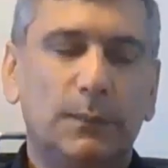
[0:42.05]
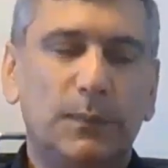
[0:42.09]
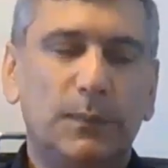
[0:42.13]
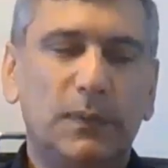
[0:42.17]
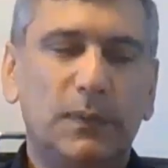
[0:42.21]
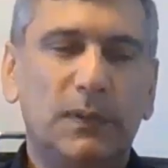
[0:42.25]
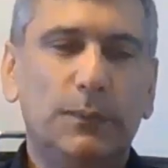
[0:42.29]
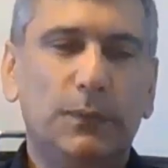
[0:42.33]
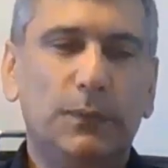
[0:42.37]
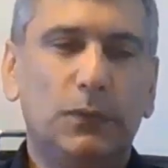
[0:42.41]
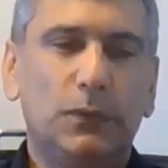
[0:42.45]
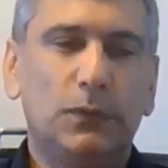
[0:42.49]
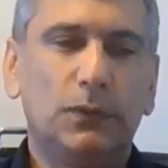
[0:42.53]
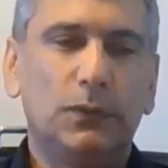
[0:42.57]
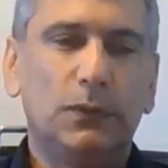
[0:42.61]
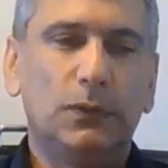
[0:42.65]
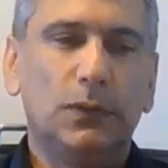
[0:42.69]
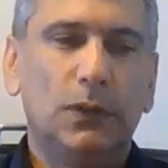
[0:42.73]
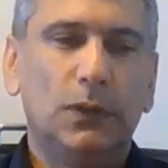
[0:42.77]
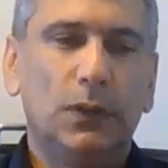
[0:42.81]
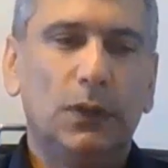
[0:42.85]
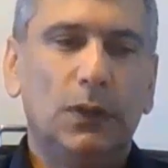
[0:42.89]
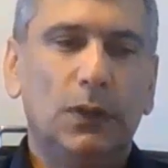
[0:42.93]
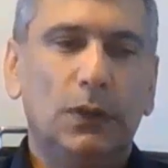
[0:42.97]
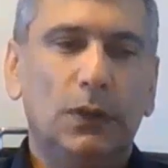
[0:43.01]
the
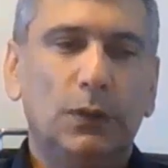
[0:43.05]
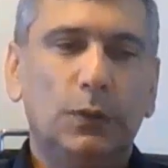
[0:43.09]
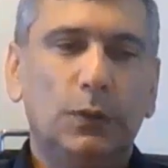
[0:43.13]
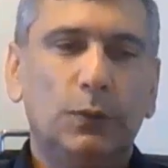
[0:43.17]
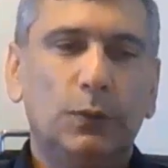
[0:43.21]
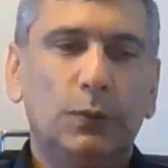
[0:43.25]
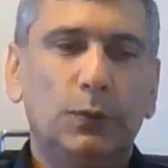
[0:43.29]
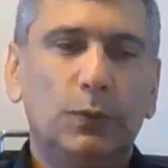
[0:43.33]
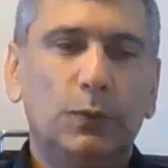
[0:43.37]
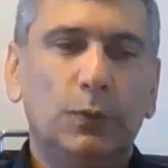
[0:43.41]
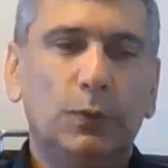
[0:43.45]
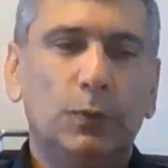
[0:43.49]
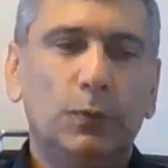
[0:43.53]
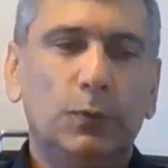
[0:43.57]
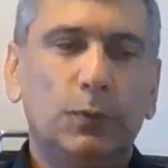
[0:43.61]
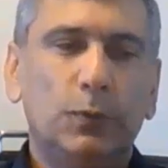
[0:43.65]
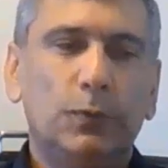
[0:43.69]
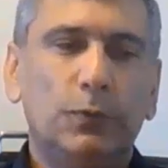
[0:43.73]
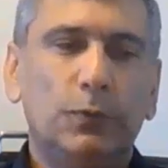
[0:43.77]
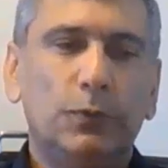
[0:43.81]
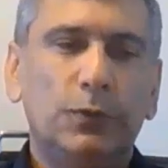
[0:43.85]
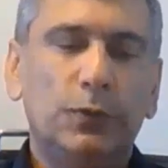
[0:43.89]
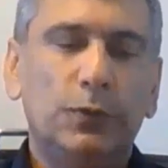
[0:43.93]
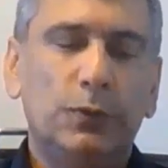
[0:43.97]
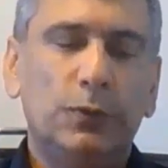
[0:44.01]
people
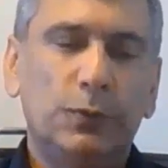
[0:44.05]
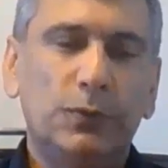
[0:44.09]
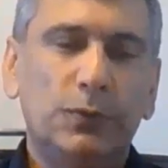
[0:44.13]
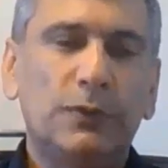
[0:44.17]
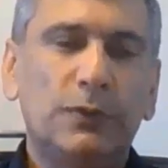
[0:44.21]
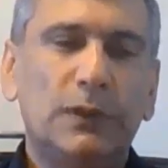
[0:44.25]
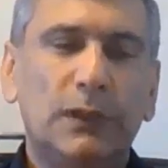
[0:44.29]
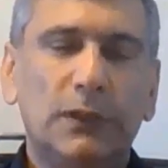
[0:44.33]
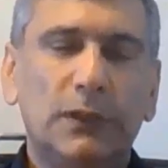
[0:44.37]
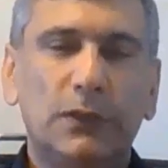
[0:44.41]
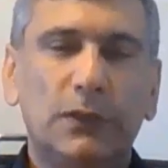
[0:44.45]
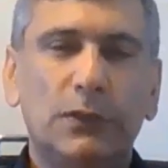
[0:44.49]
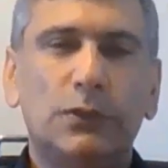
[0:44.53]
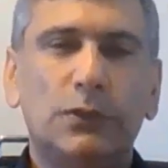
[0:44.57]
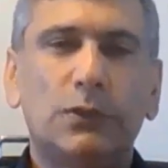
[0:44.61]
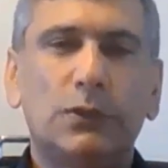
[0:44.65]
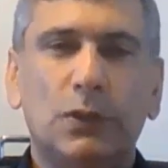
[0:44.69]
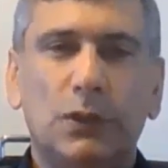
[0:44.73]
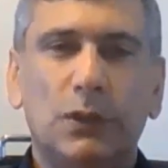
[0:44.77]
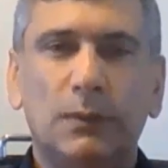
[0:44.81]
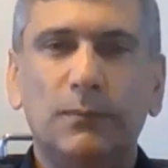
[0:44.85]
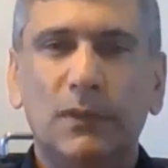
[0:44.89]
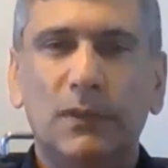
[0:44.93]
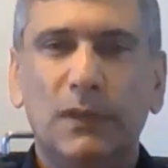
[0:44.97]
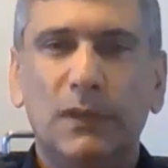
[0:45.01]
who use English
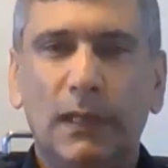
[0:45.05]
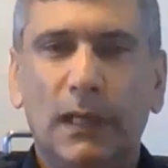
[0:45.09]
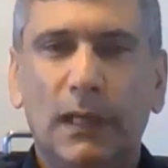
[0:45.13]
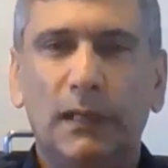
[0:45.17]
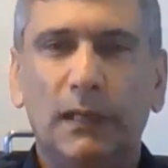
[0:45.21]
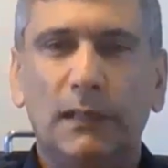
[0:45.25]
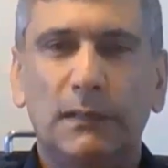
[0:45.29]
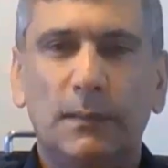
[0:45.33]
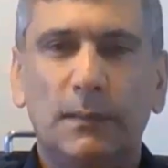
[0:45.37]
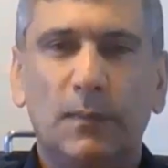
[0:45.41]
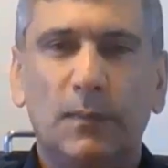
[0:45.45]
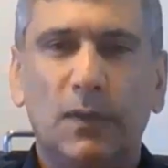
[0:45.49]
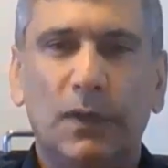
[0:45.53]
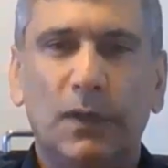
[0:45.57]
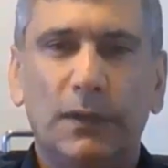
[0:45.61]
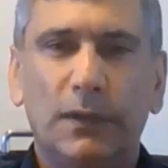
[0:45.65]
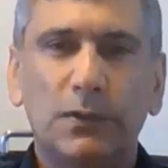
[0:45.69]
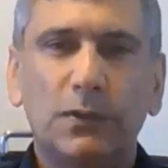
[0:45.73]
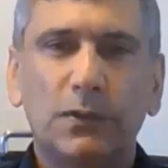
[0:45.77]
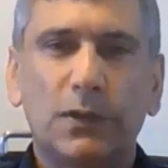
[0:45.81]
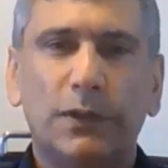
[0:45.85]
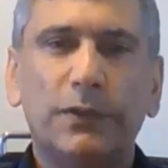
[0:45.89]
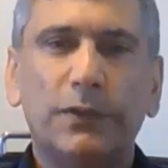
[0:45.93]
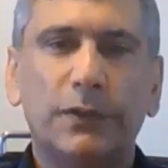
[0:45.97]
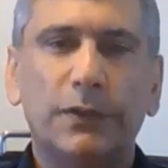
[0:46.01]
to communicate among
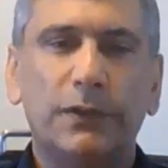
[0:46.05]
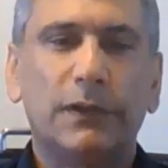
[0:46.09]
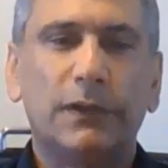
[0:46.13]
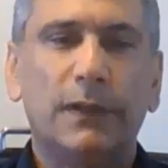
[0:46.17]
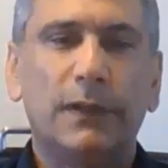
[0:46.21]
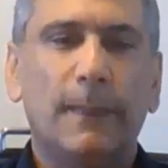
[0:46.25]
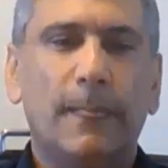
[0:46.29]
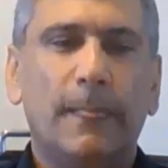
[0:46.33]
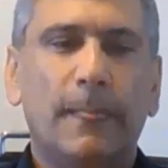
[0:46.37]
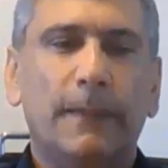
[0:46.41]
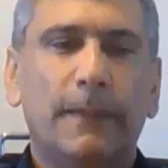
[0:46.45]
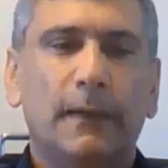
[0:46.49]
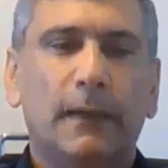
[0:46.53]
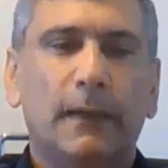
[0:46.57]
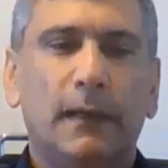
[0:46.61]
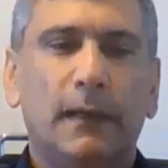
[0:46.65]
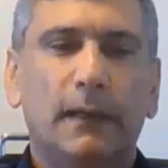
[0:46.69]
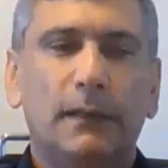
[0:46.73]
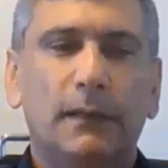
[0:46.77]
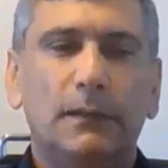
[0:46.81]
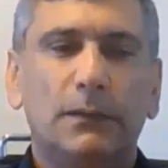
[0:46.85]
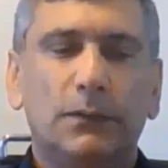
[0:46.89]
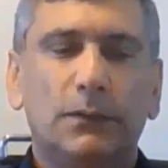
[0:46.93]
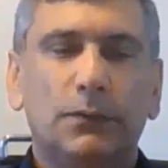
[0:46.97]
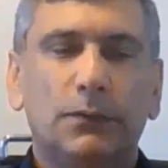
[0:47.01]
each other
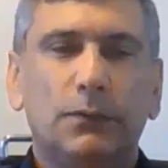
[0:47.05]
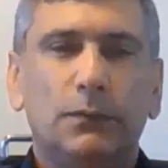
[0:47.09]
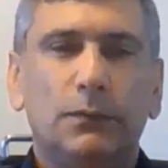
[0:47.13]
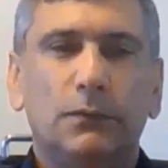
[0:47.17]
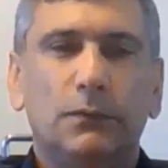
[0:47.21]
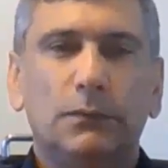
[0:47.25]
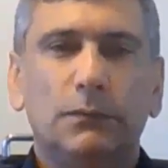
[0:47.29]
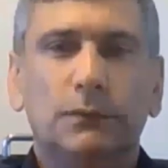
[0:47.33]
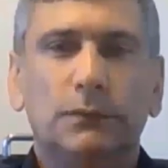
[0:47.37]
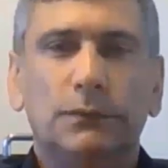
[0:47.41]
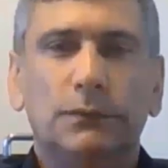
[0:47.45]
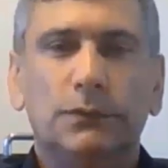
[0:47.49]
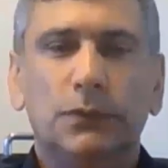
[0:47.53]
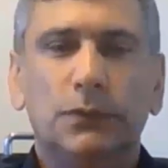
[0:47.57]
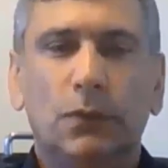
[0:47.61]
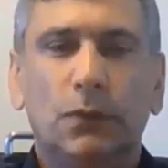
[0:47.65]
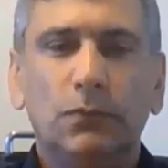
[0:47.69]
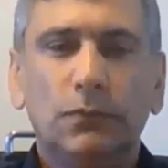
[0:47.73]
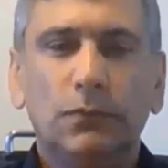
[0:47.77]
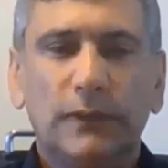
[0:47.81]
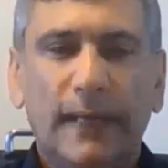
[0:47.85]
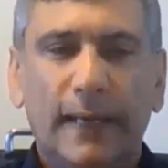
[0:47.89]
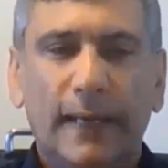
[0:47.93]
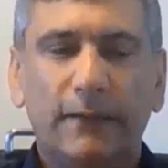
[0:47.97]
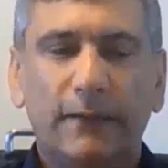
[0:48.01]
and who
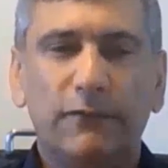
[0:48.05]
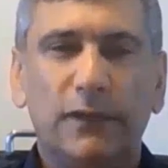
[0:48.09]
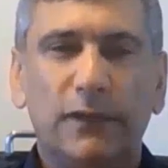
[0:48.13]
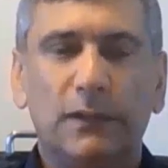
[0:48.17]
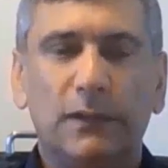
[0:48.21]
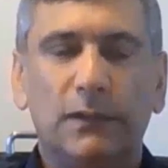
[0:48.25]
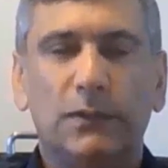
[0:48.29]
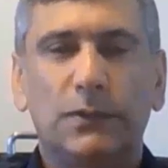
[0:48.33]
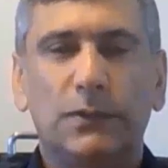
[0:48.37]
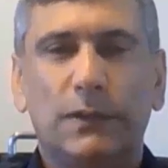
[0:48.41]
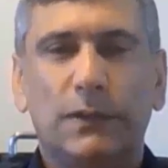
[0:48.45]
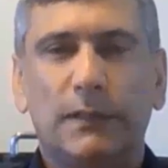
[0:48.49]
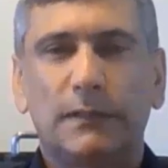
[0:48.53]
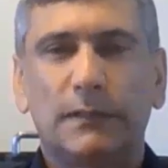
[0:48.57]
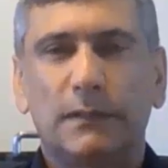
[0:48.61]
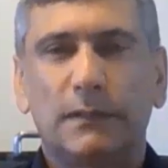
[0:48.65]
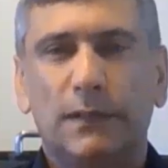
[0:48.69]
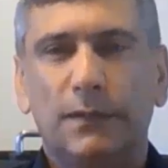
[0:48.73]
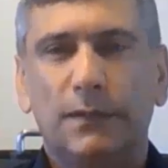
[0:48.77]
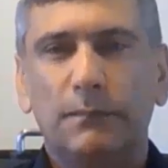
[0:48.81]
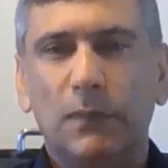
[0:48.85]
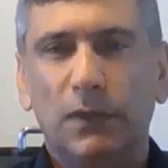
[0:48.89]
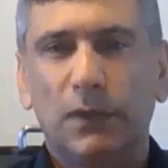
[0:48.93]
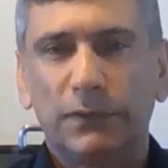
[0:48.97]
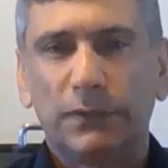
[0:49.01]
don't have English as
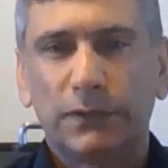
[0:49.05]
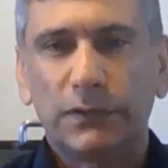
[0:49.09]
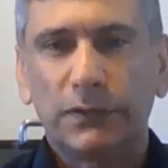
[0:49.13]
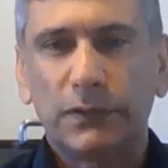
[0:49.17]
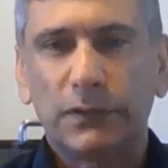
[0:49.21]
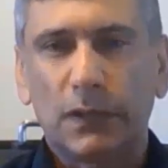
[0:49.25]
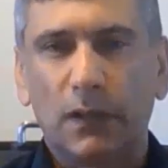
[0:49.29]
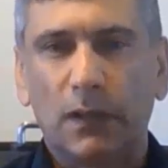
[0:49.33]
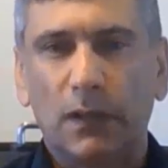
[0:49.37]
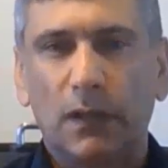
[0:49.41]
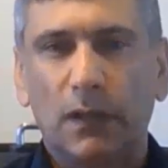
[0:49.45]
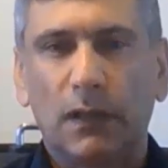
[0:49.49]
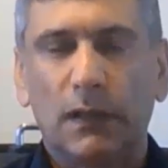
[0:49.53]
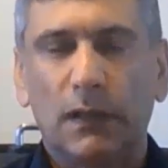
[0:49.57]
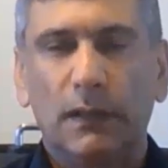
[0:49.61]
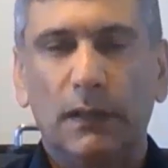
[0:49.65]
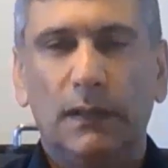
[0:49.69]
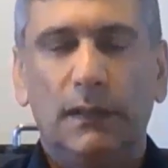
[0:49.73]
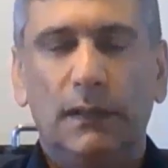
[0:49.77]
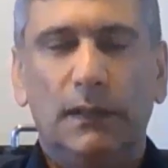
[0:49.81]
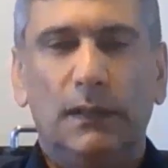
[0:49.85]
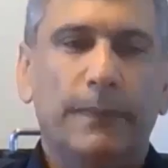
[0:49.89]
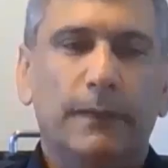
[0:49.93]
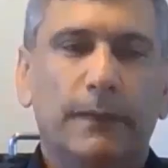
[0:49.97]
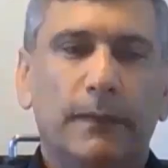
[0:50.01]
their mother tongue
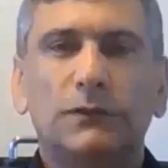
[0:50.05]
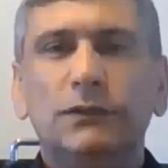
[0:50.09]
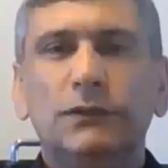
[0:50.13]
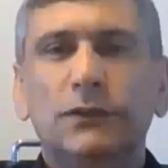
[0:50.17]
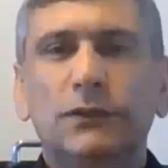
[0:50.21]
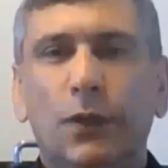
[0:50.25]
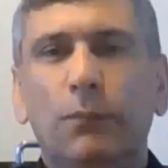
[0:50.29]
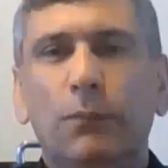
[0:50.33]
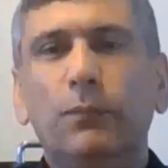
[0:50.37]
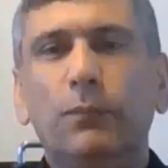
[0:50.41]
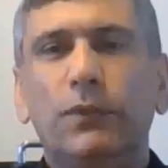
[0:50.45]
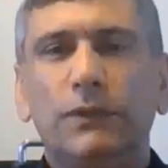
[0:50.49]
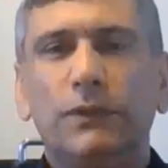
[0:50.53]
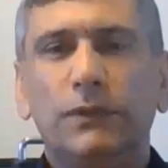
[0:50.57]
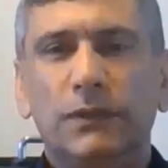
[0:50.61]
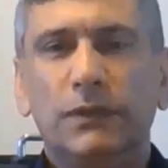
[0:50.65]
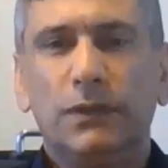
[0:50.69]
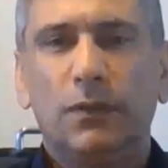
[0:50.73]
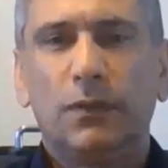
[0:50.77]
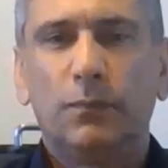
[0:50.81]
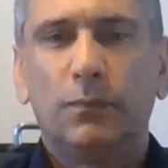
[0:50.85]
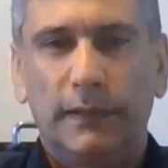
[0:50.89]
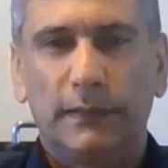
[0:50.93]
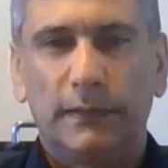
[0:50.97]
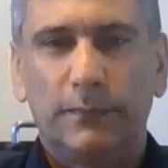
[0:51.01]
outnumber
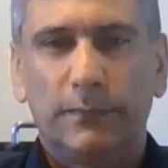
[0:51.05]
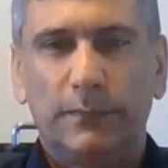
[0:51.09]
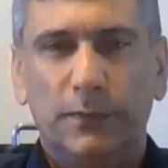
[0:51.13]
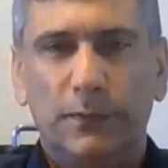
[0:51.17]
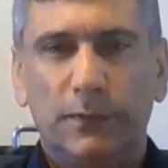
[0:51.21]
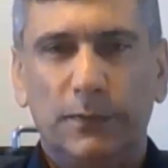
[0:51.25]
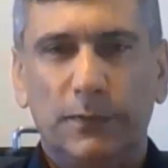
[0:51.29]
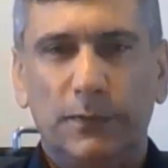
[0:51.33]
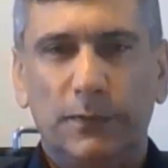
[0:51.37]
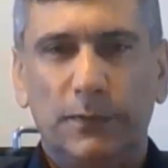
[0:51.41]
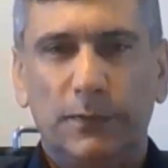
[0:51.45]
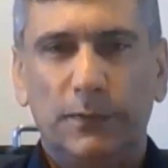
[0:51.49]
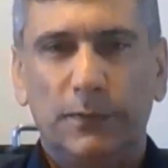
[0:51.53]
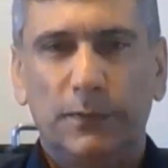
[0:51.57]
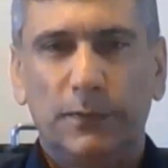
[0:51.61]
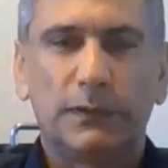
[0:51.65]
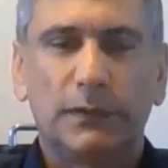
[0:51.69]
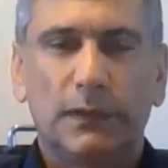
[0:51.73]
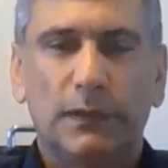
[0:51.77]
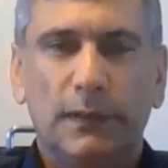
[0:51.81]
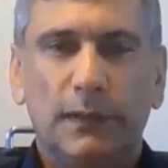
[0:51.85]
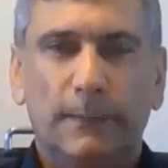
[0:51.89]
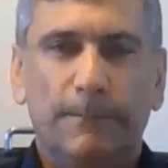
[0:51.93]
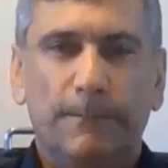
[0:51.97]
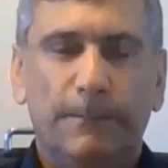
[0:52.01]
the native
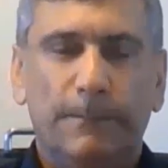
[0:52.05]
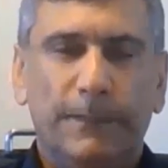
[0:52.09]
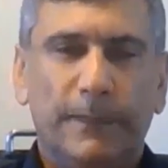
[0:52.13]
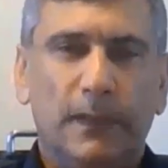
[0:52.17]
speakers.